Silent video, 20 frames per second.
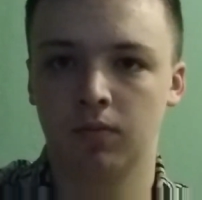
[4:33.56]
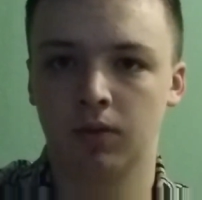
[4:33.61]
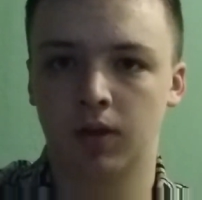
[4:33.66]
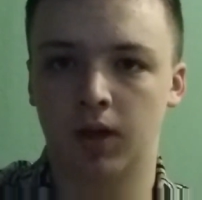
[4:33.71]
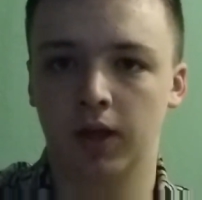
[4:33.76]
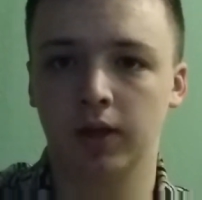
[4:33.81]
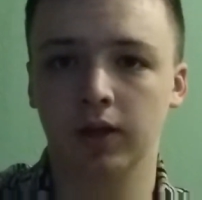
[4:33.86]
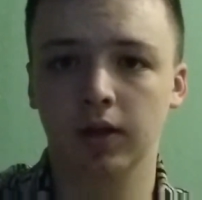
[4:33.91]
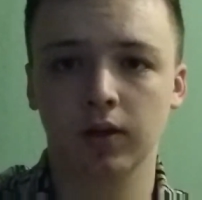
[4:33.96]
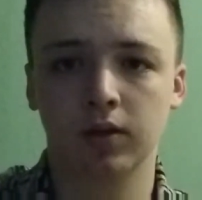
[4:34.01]

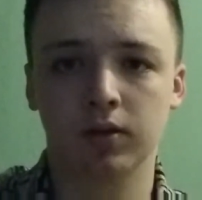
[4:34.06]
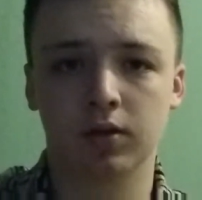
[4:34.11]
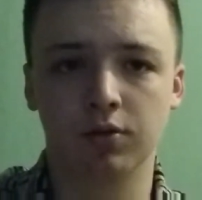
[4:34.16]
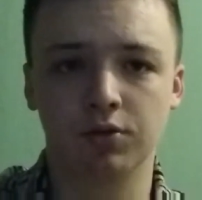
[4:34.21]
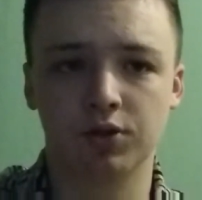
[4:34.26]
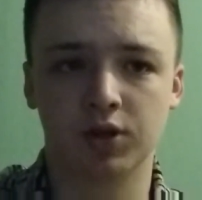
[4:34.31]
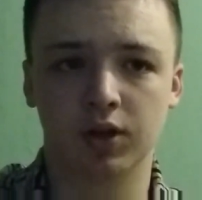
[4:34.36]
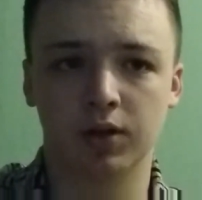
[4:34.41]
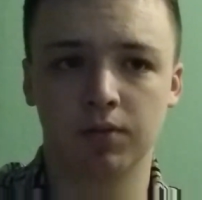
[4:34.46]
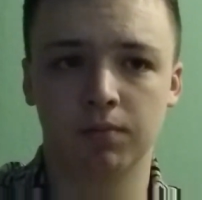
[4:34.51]
In
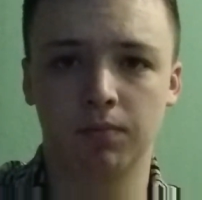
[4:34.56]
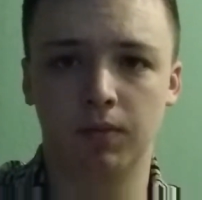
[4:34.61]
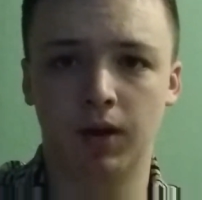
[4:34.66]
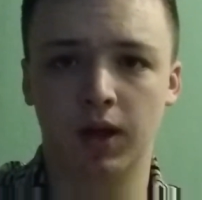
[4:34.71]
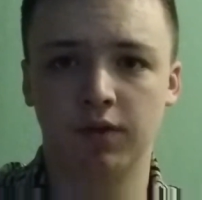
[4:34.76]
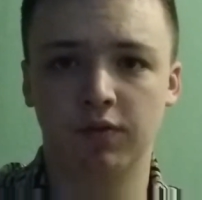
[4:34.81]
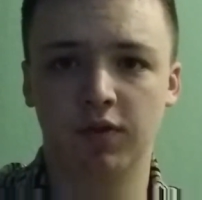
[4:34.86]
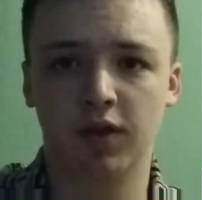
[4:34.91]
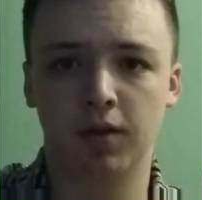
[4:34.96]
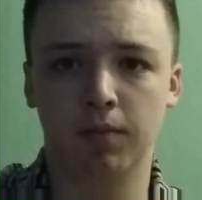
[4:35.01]
conclusion,
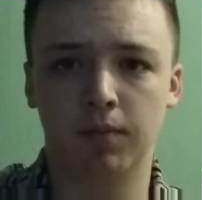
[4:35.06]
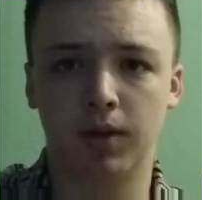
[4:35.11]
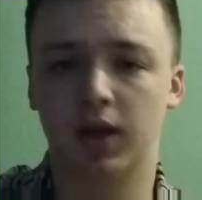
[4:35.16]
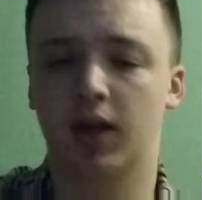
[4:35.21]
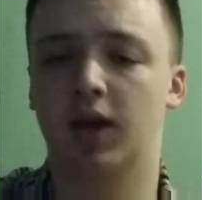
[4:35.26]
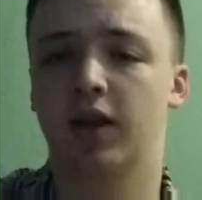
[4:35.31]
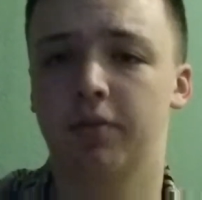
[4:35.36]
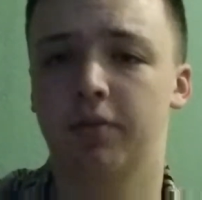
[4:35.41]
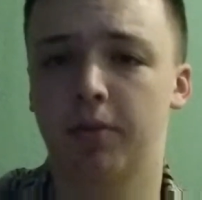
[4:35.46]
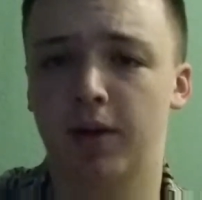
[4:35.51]
my
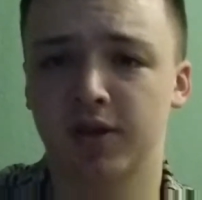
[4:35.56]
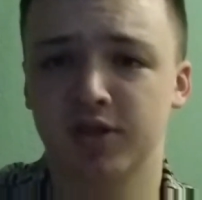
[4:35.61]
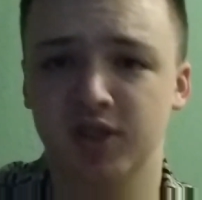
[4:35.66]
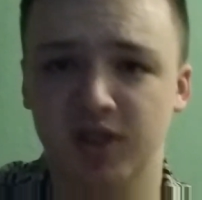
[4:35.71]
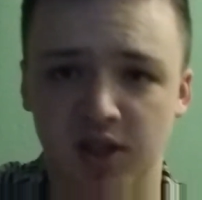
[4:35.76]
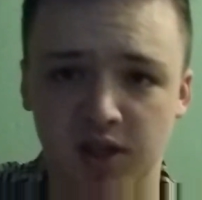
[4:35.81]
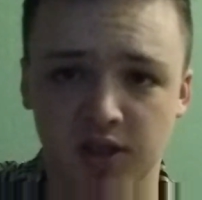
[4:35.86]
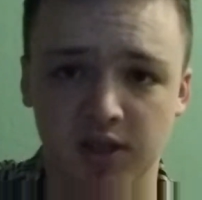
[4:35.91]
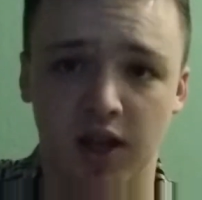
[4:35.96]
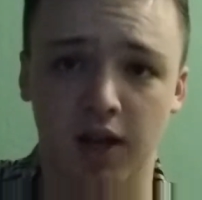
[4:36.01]

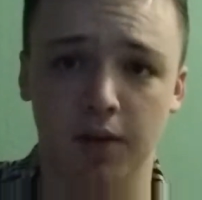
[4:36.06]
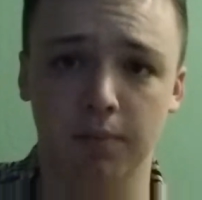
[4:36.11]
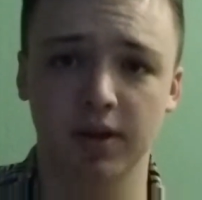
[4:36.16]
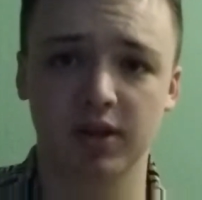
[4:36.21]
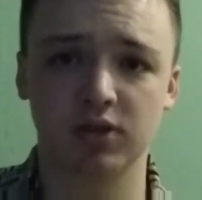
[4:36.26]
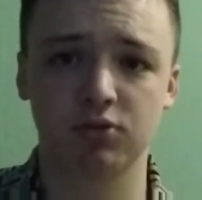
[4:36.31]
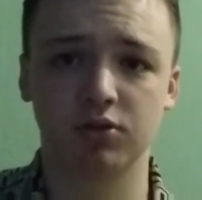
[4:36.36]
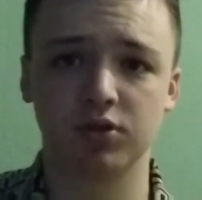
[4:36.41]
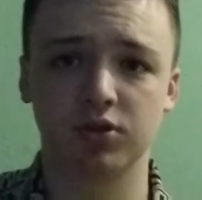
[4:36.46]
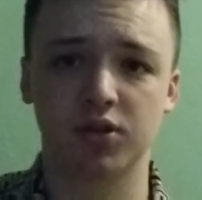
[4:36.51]
hypothesis had a
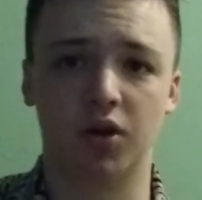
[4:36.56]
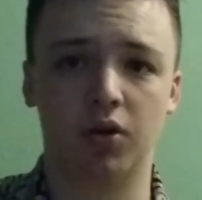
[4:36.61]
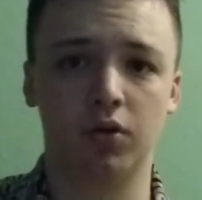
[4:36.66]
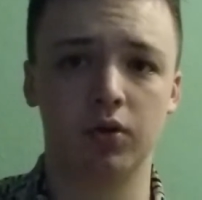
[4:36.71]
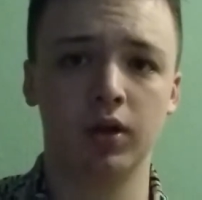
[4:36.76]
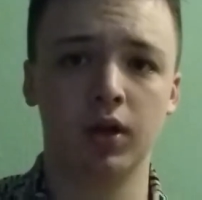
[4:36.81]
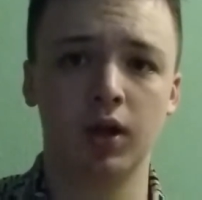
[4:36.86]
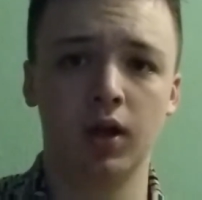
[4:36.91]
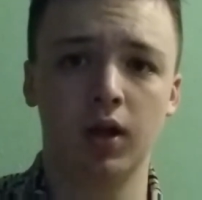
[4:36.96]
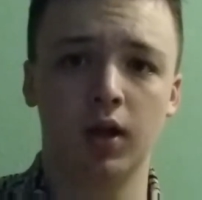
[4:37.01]
mixed
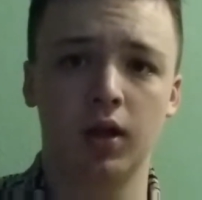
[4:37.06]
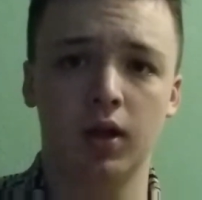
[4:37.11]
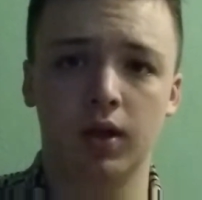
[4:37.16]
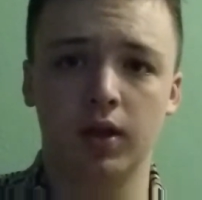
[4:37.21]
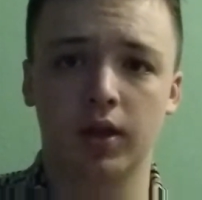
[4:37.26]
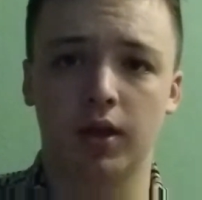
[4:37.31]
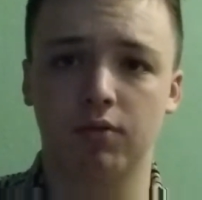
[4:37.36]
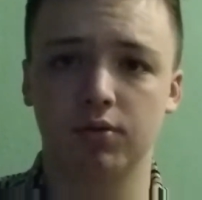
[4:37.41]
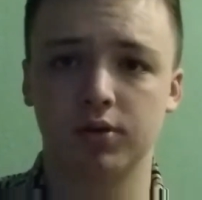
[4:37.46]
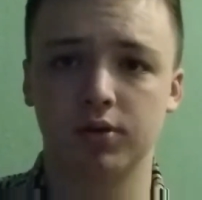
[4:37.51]
result
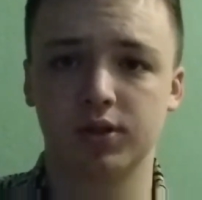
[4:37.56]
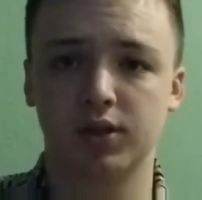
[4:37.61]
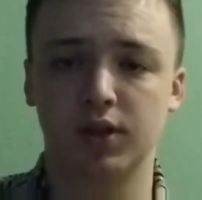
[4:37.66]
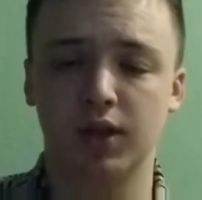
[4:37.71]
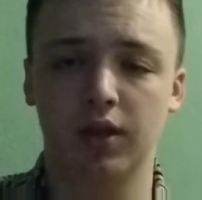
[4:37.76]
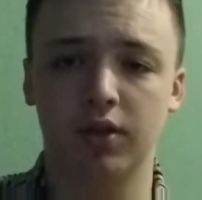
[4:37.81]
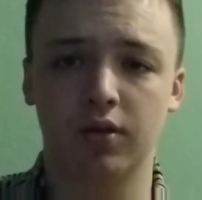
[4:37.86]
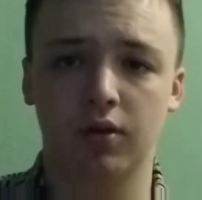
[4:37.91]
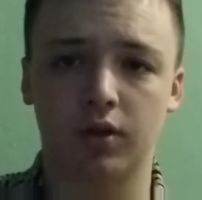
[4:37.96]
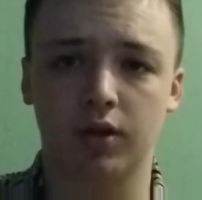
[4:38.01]
that was
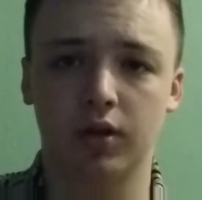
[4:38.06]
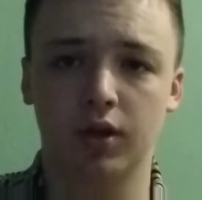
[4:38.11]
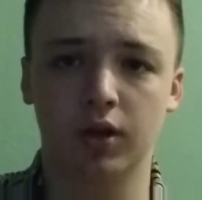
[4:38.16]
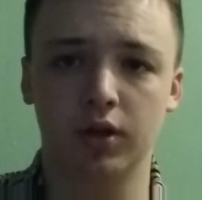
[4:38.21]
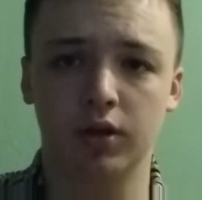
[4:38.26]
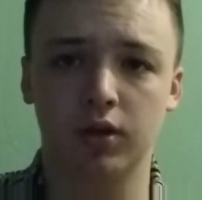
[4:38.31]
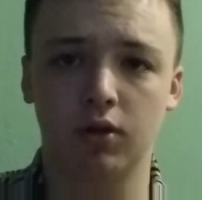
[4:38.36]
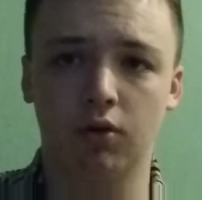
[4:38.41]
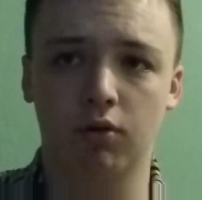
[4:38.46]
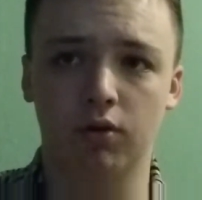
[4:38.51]
neither
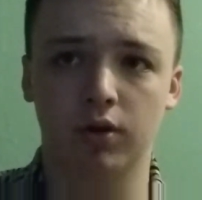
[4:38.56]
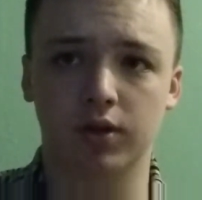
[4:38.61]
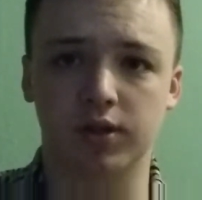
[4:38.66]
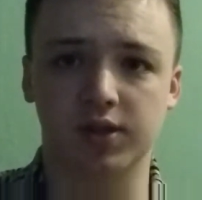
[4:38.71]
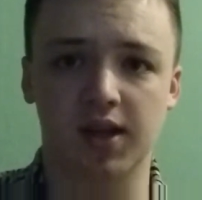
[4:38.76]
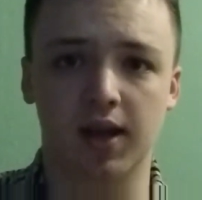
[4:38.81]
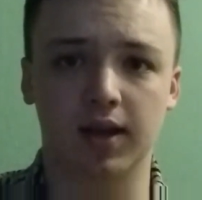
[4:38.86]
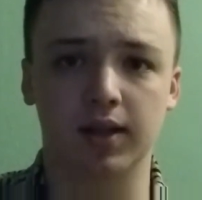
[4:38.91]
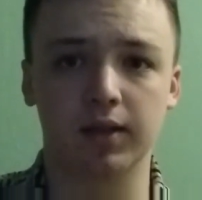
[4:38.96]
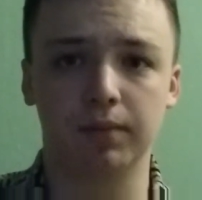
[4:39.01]
good nor
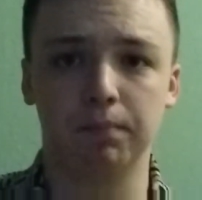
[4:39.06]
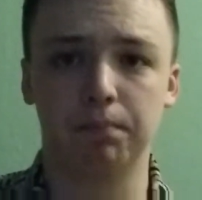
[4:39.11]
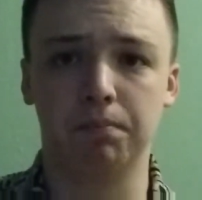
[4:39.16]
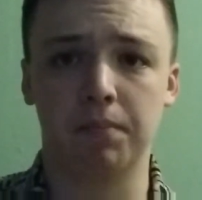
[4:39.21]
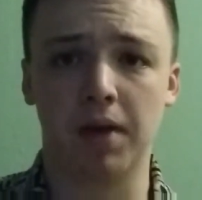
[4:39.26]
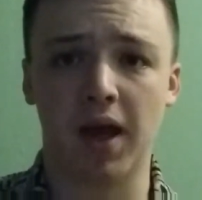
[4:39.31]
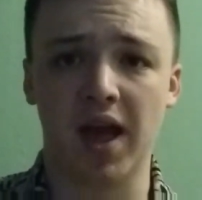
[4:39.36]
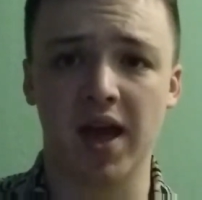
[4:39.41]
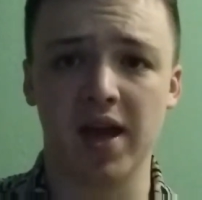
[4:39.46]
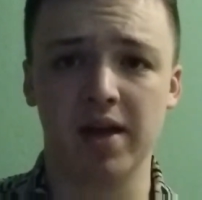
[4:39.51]
exactly
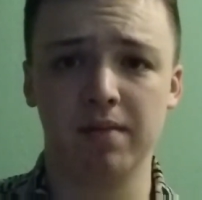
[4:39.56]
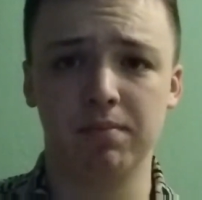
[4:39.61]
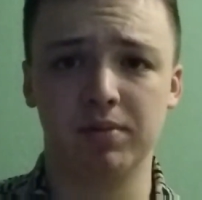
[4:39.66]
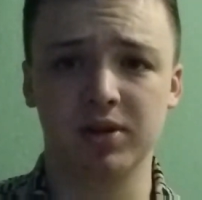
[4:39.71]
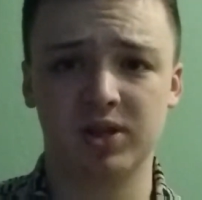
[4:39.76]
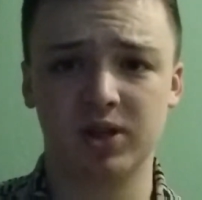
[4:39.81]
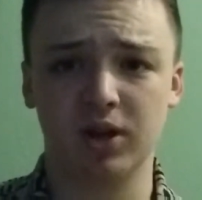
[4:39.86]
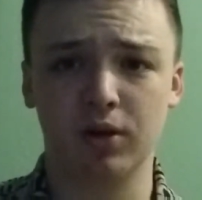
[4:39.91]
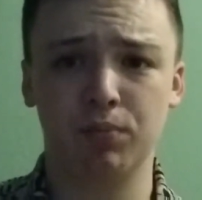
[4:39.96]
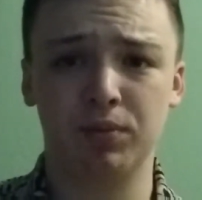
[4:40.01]
bad, but
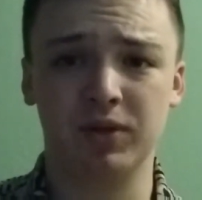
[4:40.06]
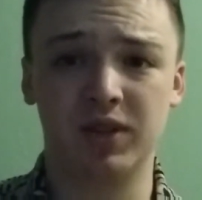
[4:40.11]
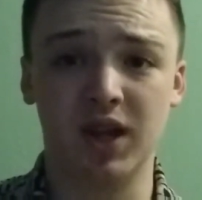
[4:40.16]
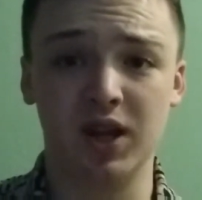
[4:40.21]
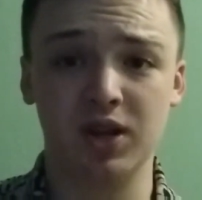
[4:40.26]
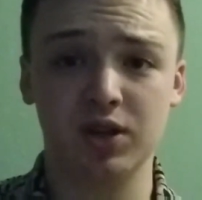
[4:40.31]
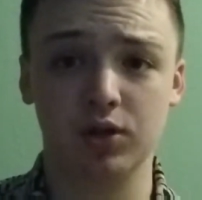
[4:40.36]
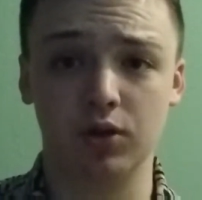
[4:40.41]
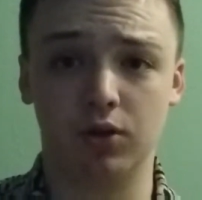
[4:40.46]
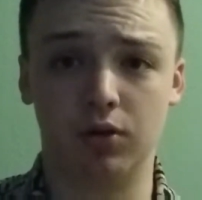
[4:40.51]
showed
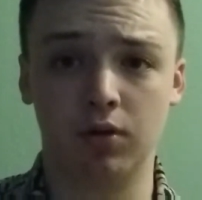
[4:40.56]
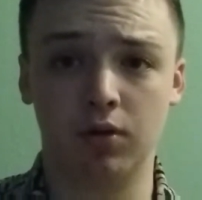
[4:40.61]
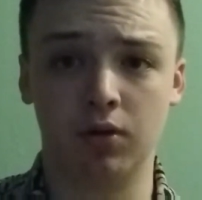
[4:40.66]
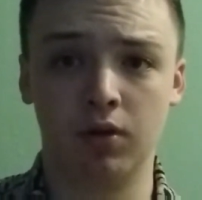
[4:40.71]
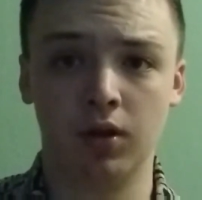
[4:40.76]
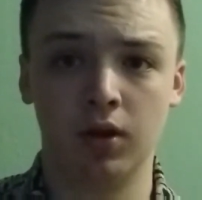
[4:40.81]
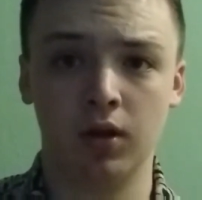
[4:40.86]
potential.